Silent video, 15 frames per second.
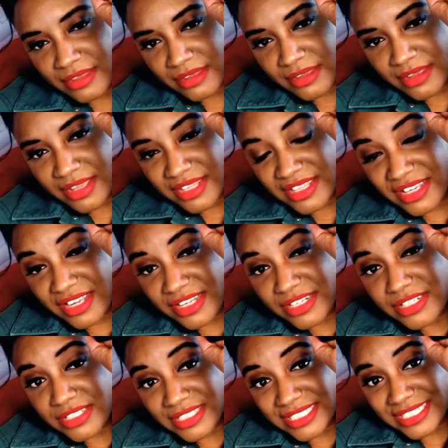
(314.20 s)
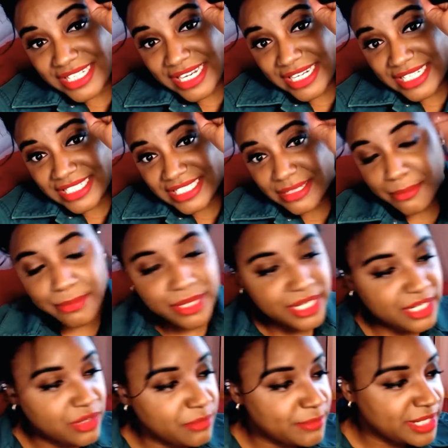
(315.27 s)
The color looks nice, but
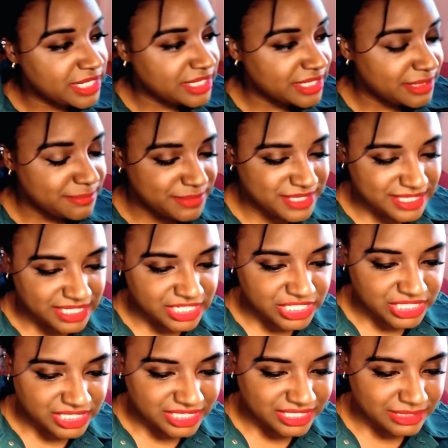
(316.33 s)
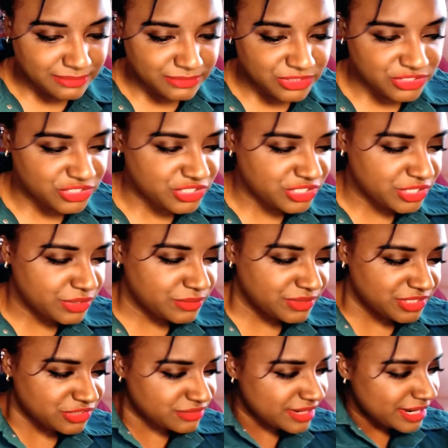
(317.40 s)
on my lips it just seemed to show the
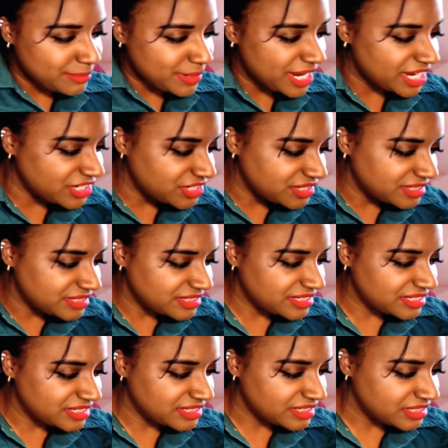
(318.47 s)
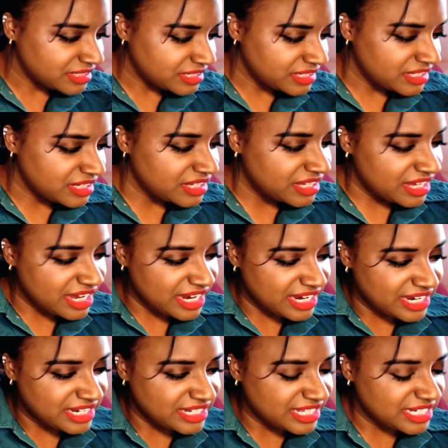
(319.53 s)
dry patches,
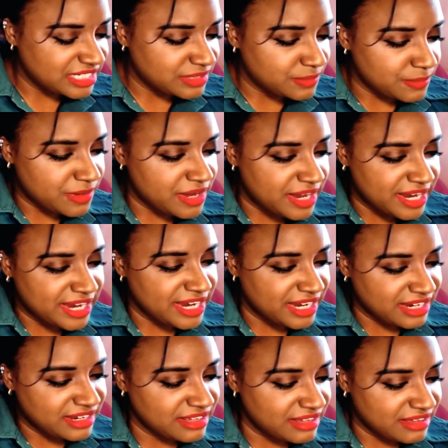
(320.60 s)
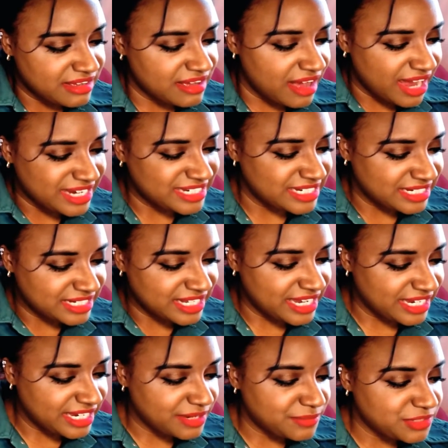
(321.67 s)
and that's why I didn't like
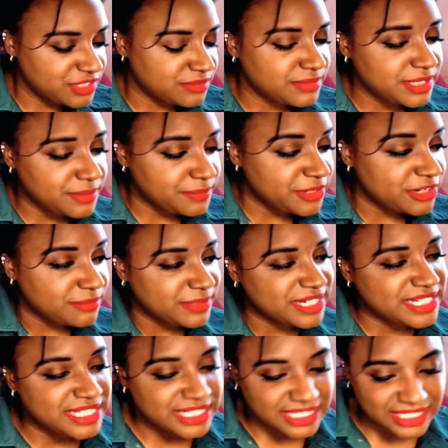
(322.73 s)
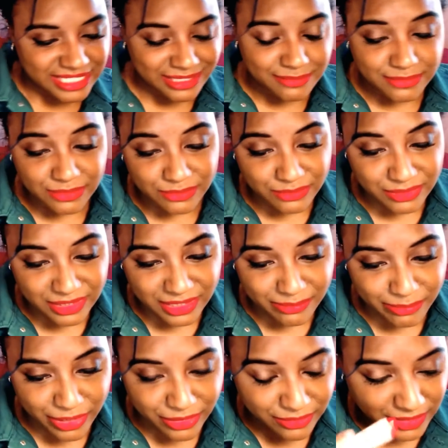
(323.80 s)
it, which is really weird because it seems really
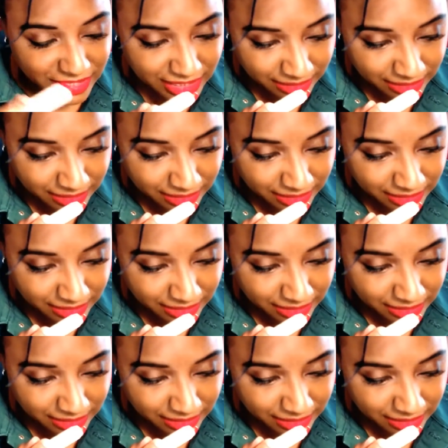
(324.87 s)
buttery.